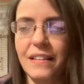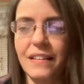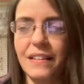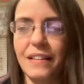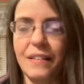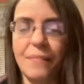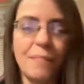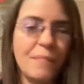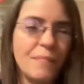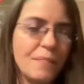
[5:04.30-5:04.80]

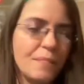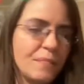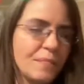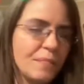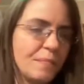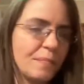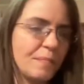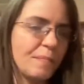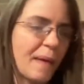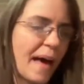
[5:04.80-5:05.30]
the
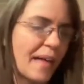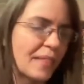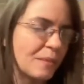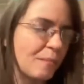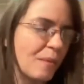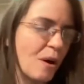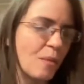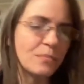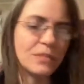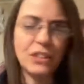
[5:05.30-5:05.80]
bath
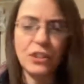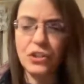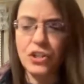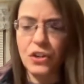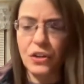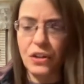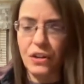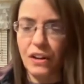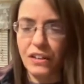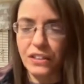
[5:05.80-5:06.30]
bombs. And you
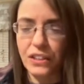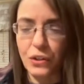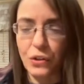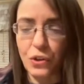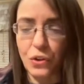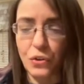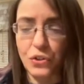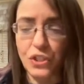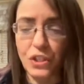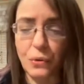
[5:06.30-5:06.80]
can also
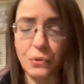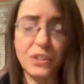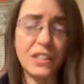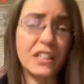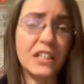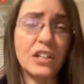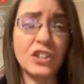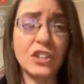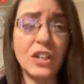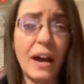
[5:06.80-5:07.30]
use those in
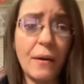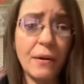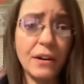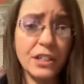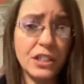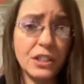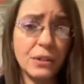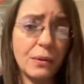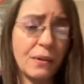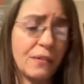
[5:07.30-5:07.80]
the shower
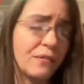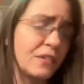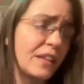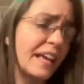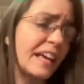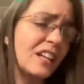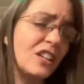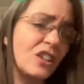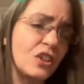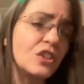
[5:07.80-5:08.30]
too. If they
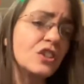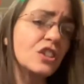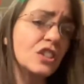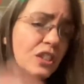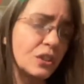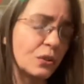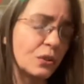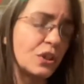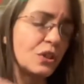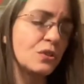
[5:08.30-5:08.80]
can
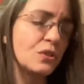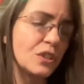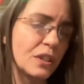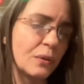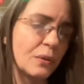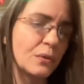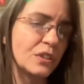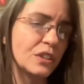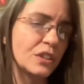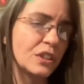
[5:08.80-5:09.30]
still use
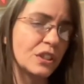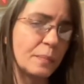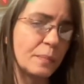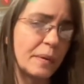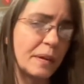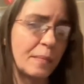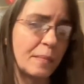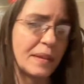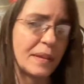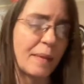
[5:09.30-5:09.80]
those and just put
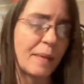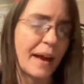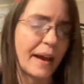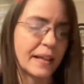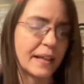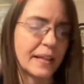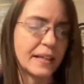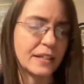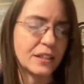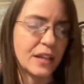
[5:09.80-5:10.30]
them in the back
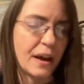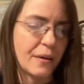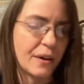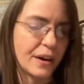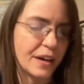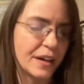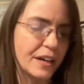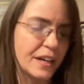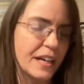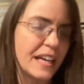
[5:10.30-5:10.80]
of the shower.
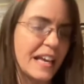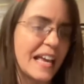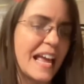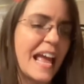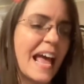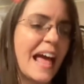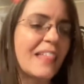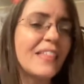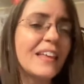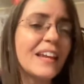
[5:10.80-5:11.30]

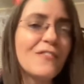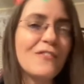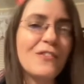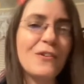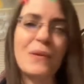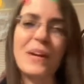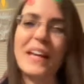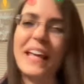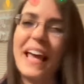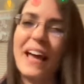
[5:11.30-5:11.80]
And if you
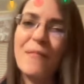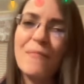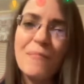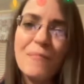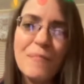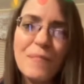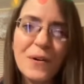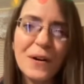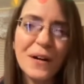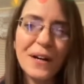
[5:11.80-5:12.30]
want to get
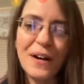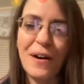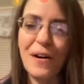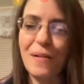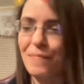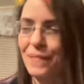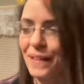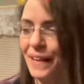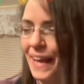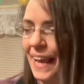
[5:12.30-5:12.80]
more
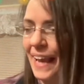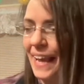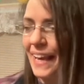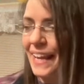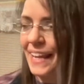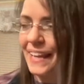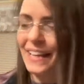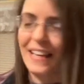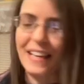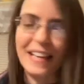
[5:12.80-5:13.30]

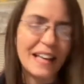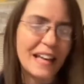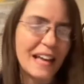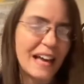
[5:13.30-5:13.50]
complicated,